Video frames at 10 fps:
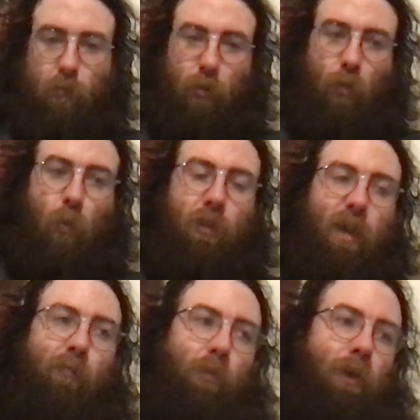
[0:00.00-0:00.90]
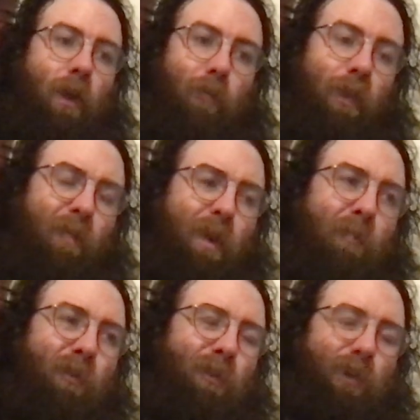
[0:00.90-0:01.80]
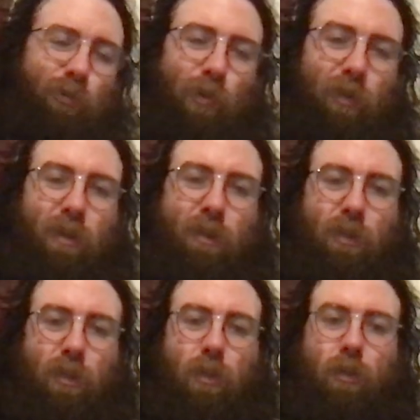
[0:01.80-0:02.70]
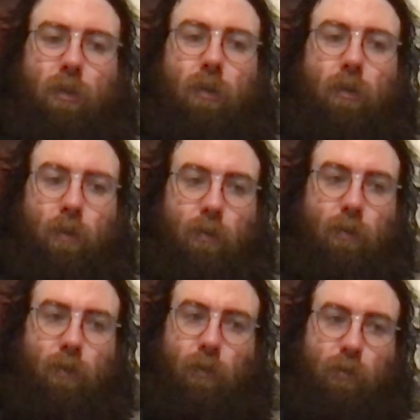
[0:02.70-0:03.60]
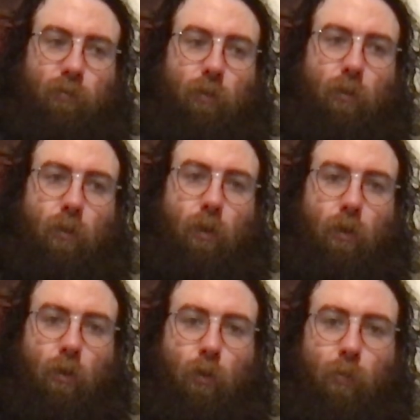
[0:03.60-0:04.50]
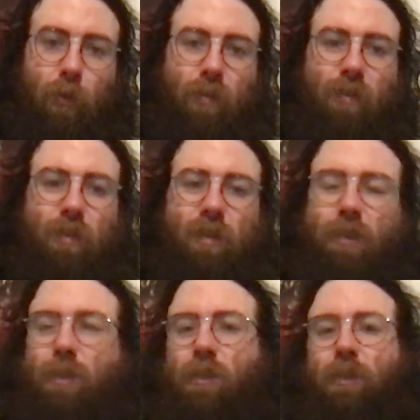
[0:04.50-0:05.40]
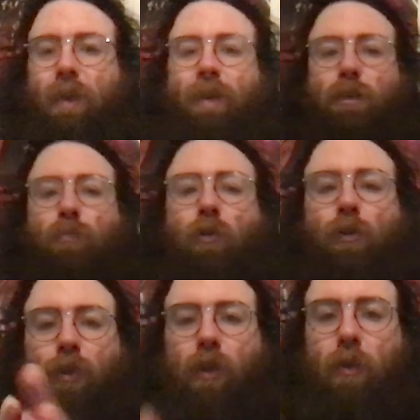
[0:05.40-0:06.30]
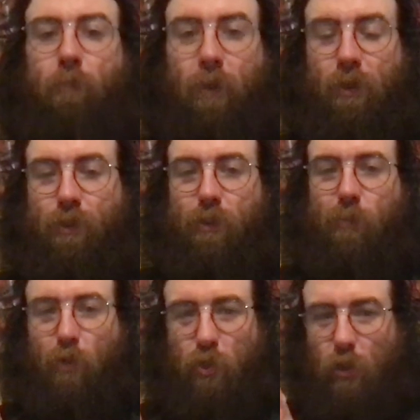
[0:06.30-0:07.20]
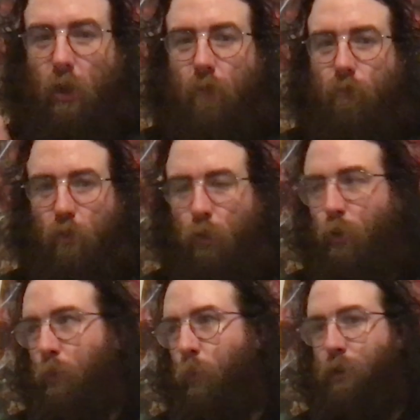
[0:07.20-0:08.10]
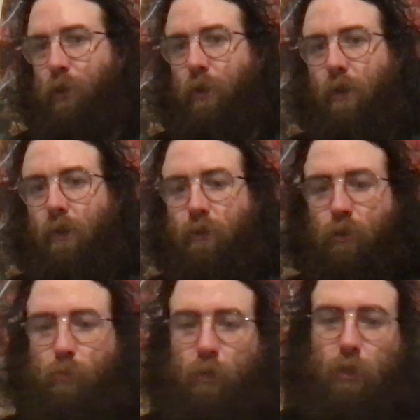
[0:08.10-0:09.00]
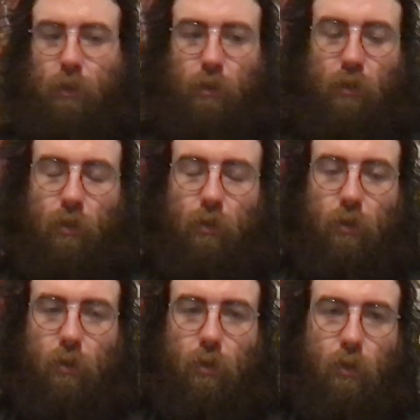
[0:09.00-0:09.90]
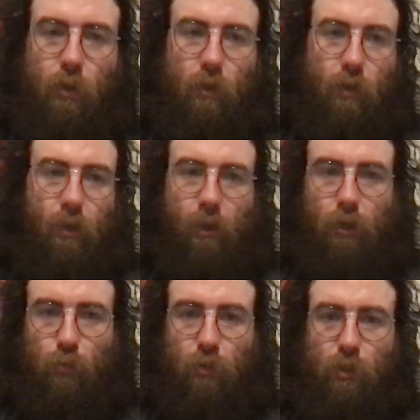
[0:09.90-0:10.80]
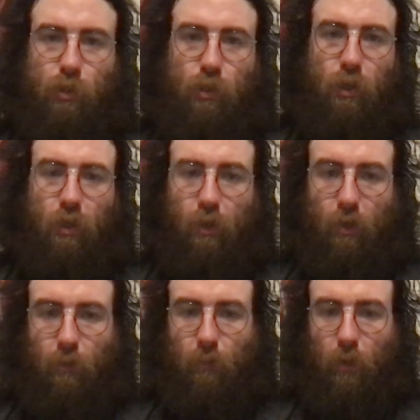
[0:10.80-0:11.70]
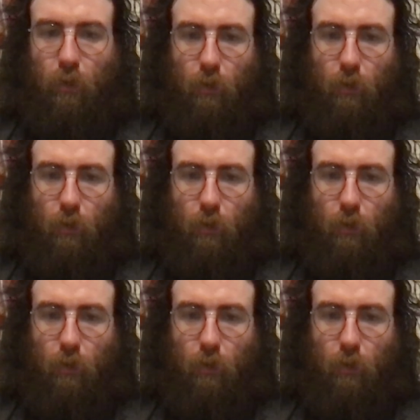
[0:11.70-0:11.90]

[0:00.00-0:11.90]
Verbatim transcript: but the ones I have played, I've been able to at least is follow, but this has probably been the most convoluted one yet. I mean, which is a shame.